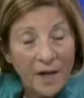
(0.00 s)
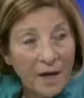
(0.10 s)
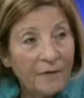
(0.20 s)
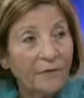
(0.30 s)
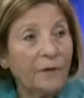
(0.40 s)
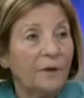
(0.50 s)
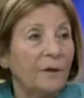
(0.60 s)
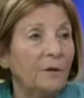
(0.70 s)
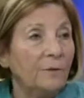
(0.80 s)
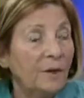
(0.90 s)

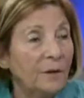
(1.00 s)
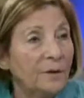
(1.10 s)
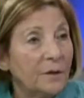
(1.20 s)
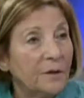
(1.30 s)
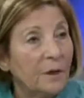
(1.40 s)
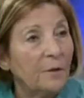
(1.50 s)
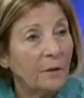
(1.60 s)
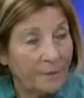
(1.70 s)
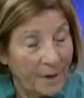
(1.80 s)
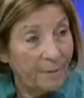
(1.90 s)
everything you need to know
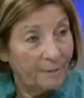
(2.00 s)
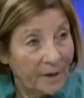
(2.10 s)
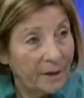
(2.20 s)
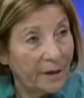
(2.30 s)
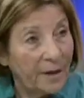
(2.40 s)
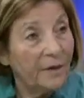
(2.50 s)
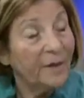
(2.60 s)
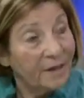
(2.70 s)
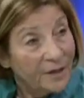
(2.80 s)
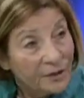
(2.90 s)
about Medicare
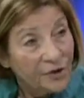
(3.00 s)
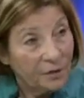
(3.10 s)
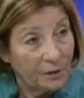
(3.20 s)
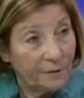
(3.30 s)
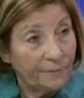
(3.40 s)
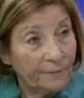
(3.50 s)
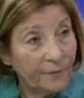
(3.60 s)
initially.